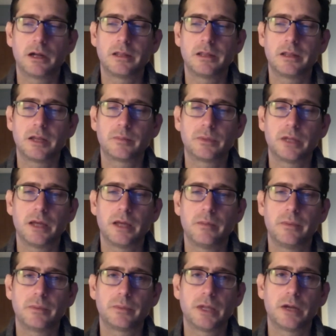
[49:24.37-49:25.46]
I think play
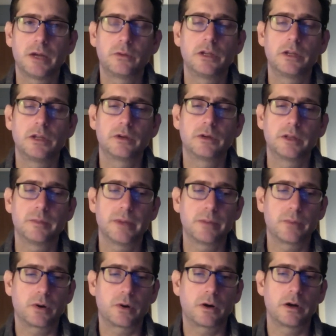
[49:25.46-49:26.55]
play a really really big
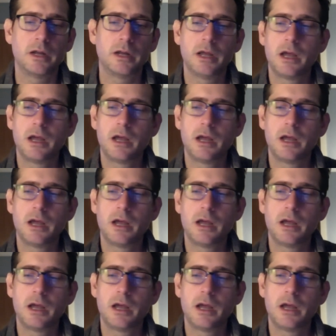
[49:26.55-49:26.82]
part.